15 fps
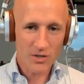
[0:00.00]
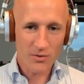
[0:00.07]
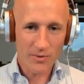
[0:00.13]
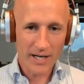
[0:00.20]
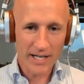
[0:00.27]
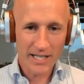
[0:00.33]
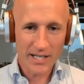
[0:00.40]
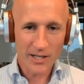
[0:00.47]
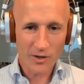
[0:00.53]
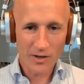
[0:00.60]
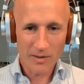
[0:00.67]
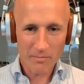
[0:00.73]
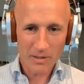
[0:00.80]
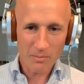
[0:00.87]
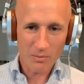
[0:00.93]
right here
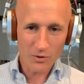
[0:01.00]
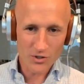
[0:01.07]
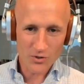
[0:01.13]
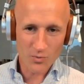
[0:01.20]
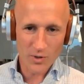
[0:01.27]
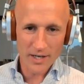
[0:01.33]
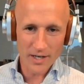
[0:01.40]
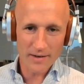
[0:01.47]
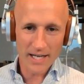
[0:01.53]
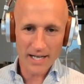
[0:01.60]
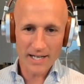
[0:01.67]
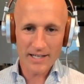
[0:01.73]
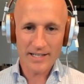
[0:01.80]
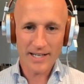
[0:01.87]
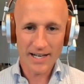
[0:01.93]
and people just went
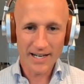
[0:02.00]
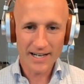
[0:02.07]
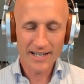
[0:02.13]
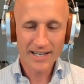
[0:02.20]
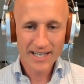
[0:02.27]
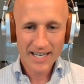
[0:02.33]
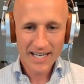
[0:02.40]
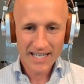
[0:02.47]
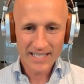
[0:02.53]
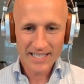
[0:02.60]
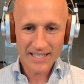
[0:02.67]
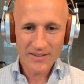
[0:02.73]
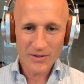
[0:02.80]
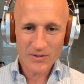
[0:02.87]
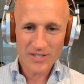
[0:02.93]
and
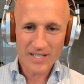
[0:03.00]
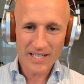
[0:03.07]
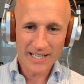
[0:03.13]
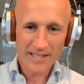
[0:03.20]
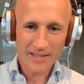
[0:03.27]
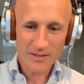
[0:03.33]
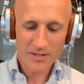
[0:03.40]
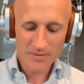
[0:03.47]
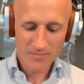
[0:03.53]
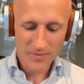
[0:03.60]
did those things,